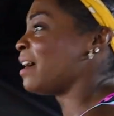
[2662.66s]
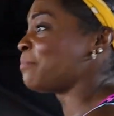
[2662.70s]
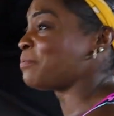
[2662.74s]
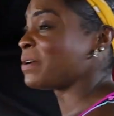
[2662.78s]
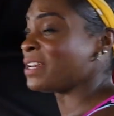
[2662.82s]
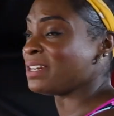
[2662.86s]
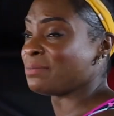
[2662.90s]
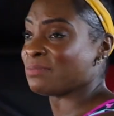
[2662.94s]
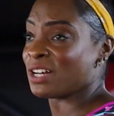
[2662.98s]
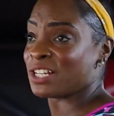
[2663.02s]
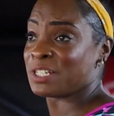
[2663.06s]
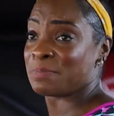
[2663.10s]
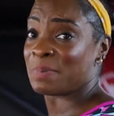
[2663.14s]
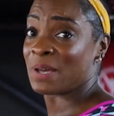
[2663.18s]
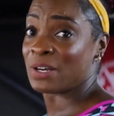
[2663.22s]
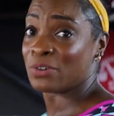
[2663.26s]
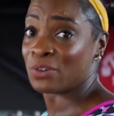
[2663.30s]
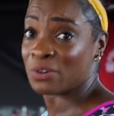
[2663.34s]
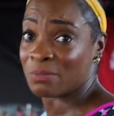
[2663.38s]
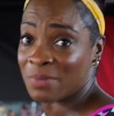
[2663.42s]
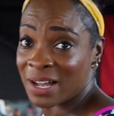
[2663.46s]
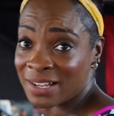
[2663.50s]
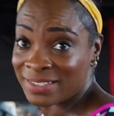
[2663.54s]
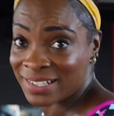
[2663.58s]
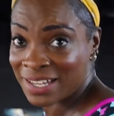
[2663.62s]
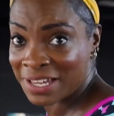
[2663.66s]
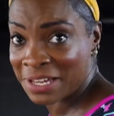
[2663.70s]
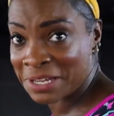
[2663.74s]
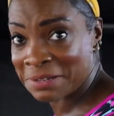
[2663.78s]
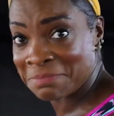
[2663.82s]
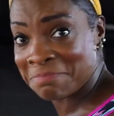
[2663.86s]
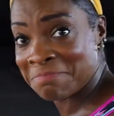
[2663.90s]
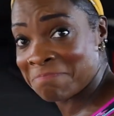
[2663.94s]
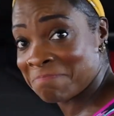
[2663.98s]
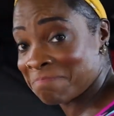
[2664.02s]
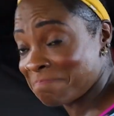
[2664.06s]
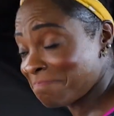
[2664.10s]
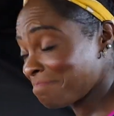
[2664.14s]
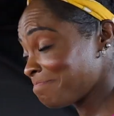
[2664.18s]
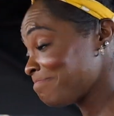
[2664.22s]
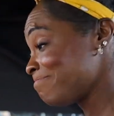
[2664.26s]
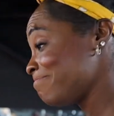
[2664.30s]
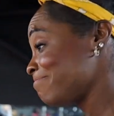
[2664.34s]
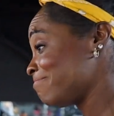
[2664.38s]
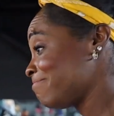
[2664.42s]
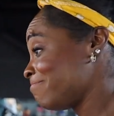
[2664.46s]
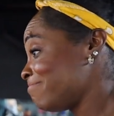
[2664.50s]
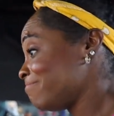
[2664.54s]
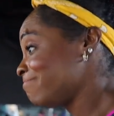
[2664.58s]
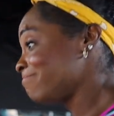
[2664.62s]
I pretty much spend all my day
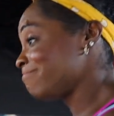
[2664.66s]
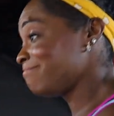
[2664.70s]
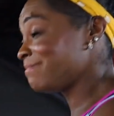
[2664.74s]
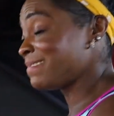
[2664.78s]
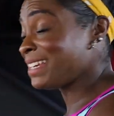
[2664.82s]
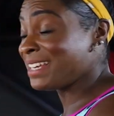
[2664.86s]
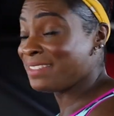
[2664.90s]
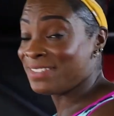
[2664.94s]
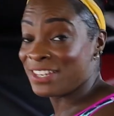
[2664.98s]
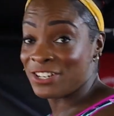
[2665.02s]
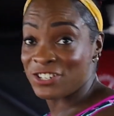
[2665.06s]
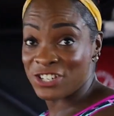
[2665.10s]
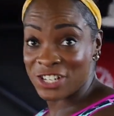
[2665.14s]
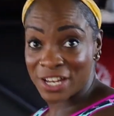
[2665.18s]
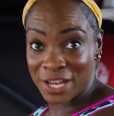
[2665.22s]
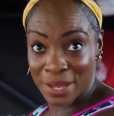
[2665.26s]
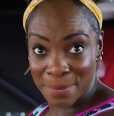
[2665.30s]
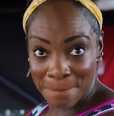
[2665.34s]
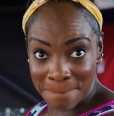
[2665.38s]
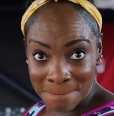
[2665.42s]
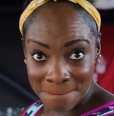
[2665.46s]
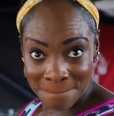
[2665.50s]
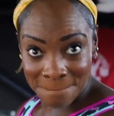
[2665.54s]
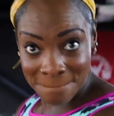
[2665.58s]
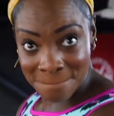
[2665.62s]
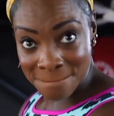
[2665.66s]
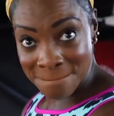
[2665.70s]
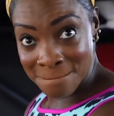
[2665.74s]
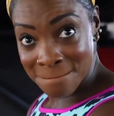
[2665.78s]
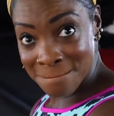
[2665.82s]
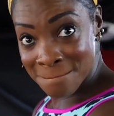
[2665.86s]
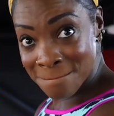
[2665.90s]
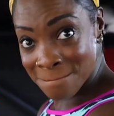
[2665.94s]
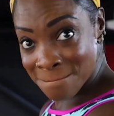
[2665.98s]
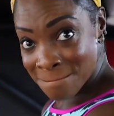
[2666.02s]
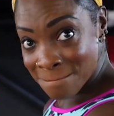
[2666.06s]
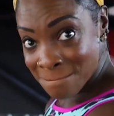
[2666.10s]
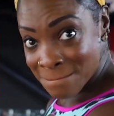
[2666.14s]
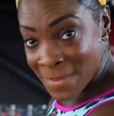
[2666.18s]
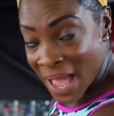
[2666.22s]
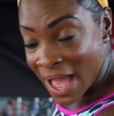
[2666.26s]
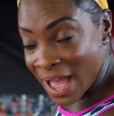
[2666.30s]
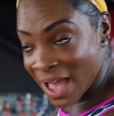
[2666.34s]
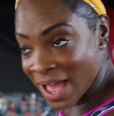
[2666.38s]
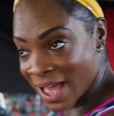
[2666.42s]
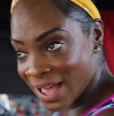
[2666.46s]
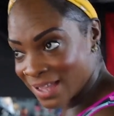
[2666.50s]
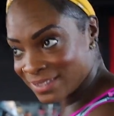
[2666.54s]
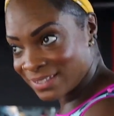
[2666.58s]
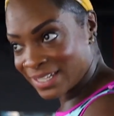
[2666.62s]
in the gym
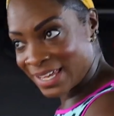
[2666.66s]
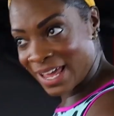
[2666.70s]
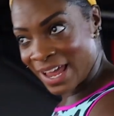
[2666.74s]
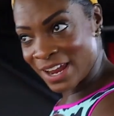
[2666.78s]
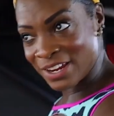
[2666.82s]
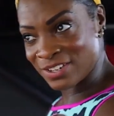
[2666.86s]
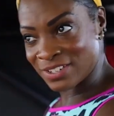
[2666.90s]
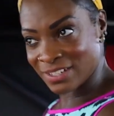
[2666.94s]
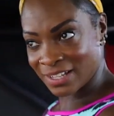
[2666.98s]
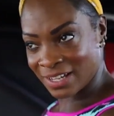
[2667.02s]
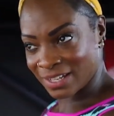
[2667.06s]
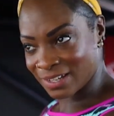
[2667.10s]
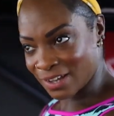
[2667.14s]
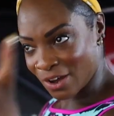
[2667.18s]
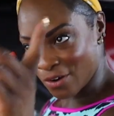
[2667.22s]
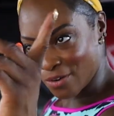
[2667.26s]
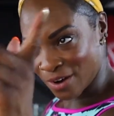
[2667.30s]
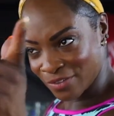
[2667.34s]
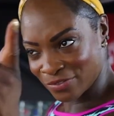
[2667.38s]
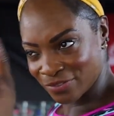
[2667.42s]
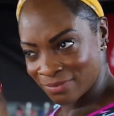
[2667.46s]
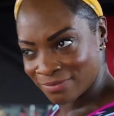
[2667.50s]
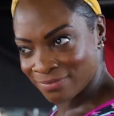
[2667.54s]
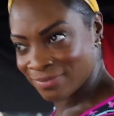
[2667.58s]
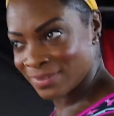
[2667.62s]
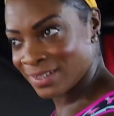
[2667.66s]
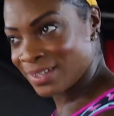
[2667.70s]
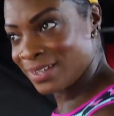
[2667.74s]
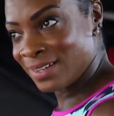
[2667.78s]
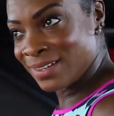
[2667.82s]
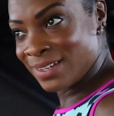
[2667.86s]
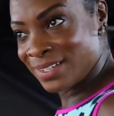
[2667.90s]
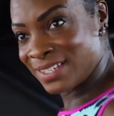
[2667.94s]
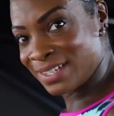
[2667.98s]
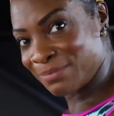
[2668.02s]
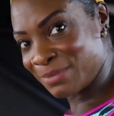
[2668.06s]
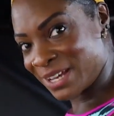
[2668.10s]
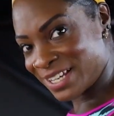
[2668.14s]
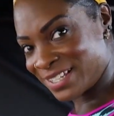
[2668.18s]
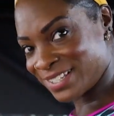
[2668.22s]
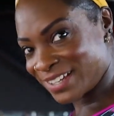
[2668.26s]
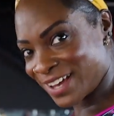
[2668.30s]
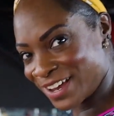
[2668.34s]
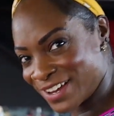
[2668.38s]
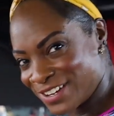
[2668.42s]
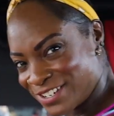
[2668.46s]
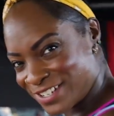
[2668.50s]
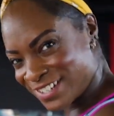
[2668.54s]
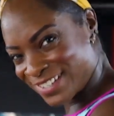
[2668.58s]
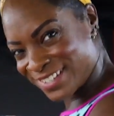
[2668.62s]
and occasionally go on some
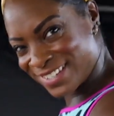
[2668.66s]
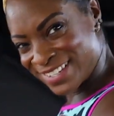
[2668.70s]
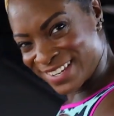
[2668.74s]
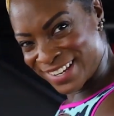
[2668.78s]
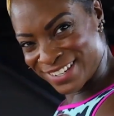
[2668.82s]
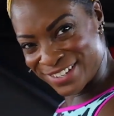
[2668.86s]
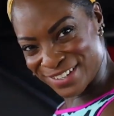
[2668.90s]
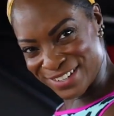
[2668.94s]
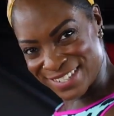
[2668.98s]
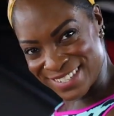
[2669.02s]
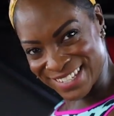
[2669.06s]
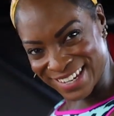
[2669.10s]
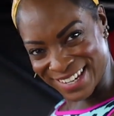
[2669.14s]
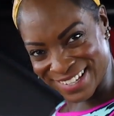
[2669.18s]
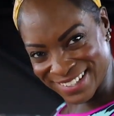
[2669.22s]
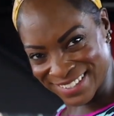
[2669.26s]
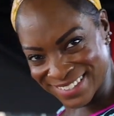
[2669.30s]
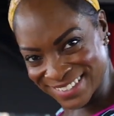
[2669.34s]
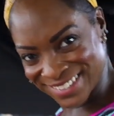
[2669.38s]
excursions, as you see.